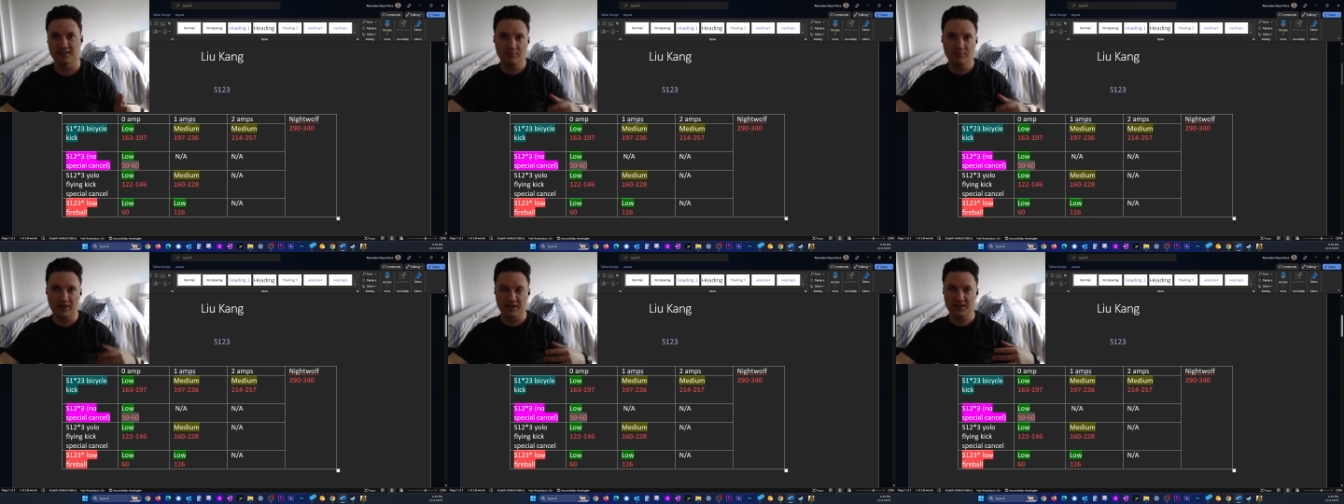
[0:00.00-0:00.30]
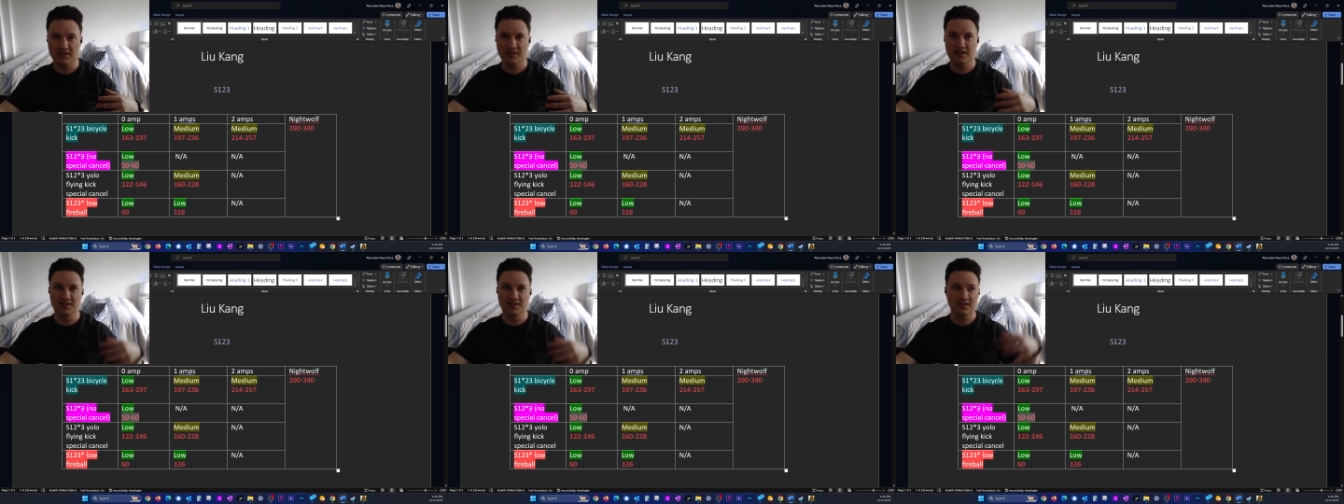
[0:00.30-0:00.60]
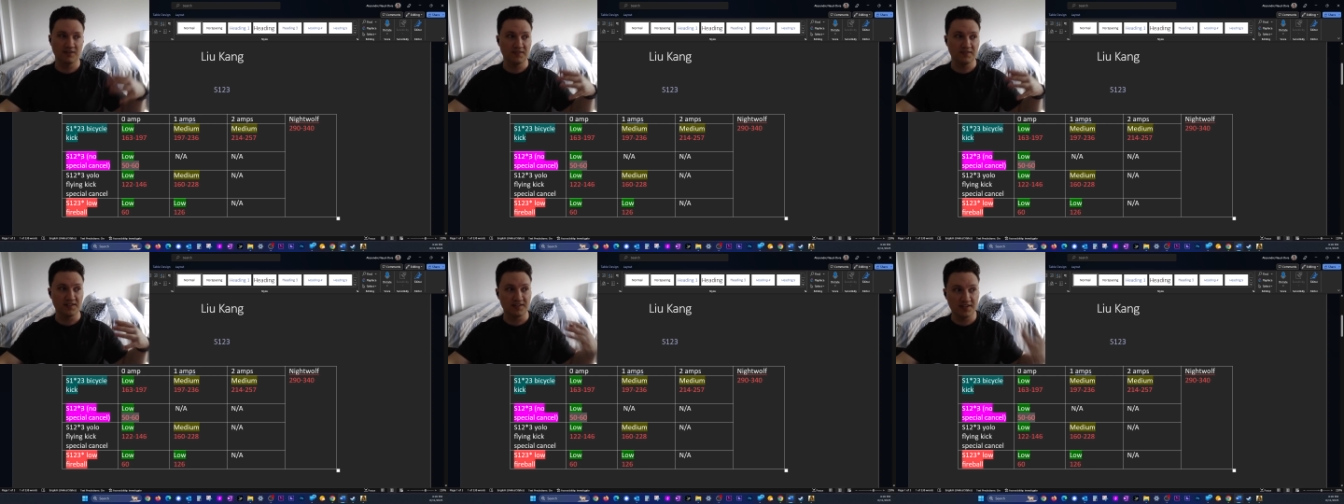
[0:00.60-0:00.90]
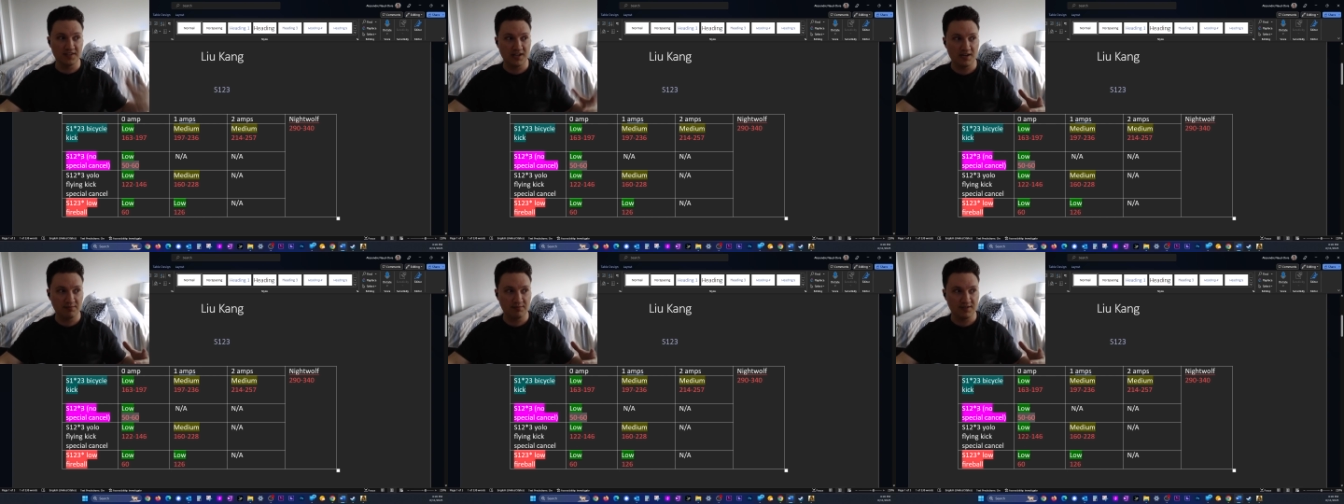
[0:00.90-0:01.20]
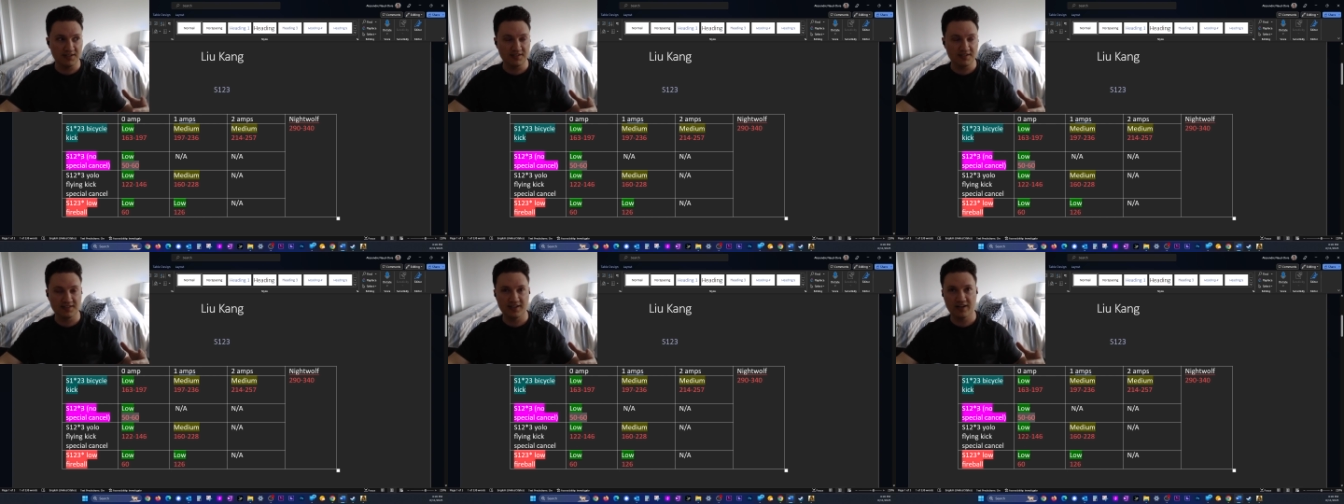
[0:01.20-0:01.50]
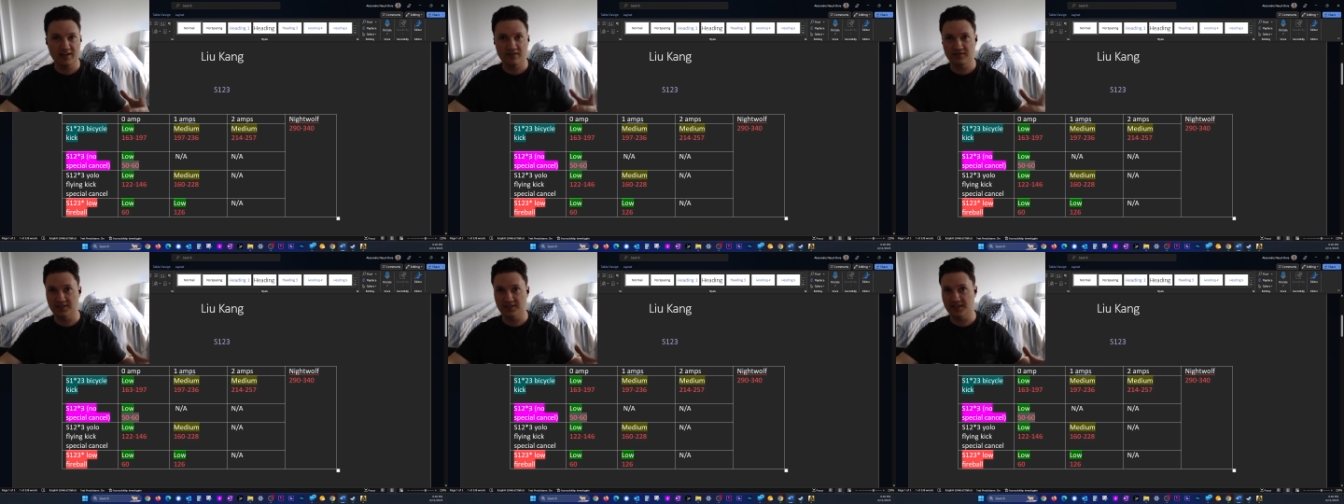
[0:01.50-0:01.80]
Because if he stops and he staggers, he